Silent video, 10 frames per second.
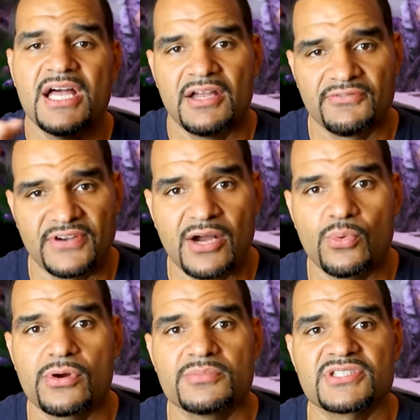and
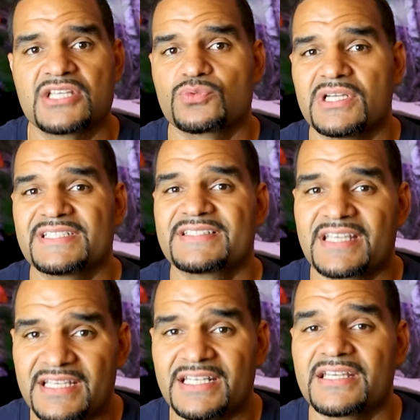flatworms as well as
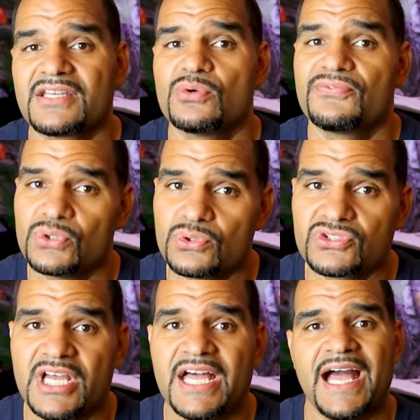skin and gill
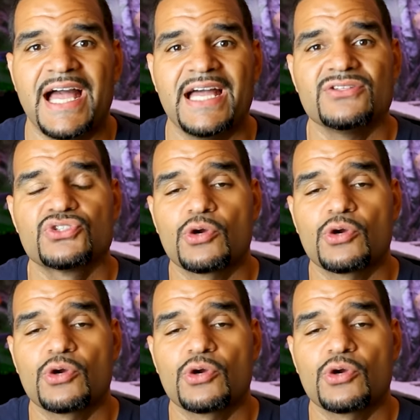flukes and